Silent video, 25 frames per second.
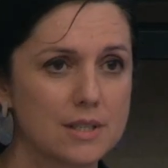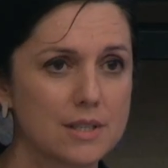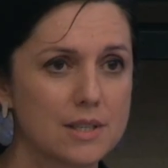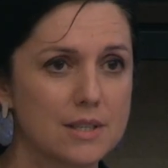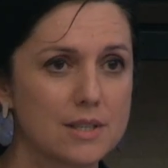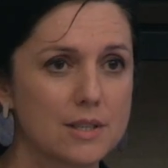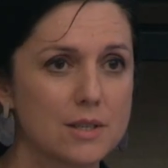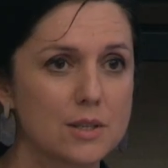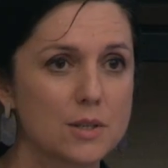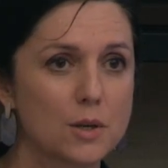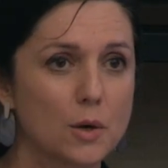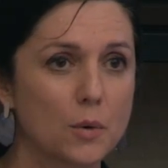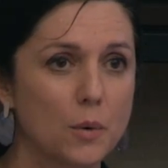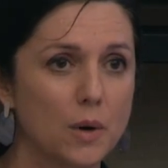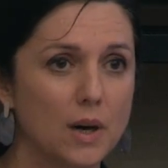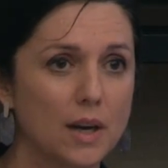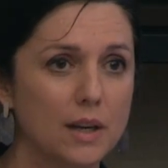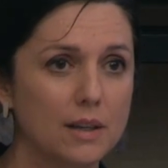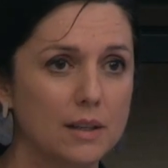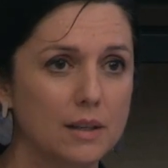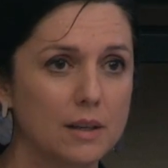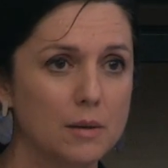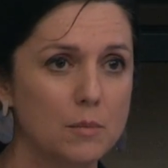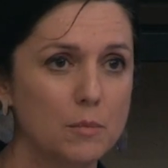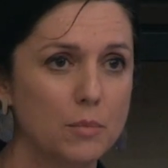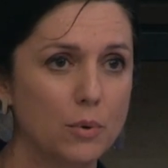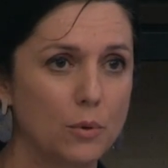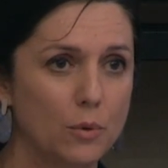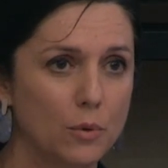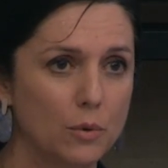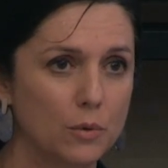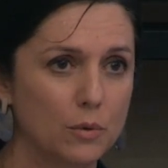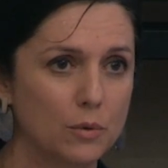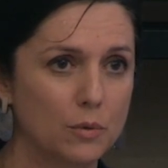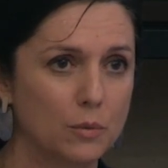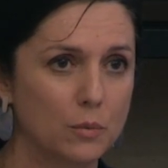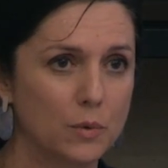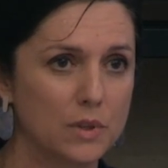This is quite
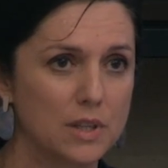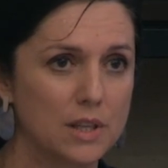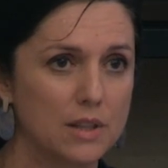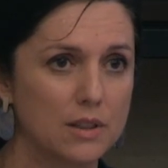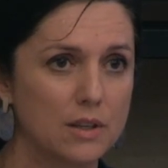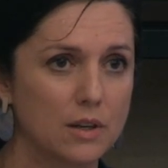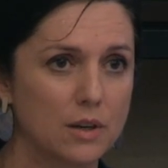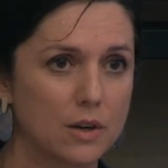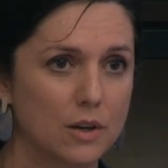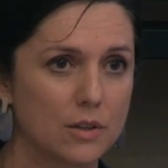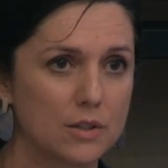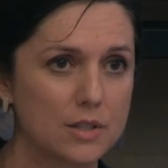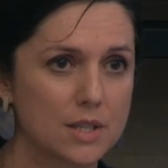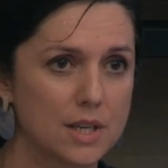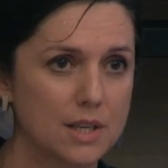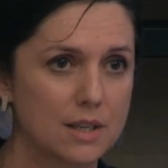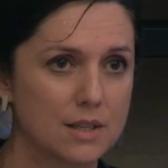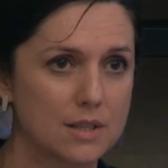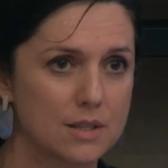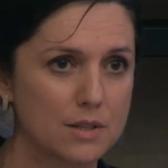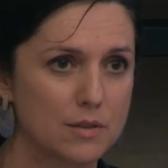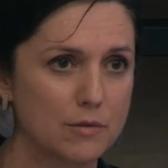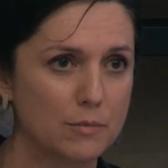important within the context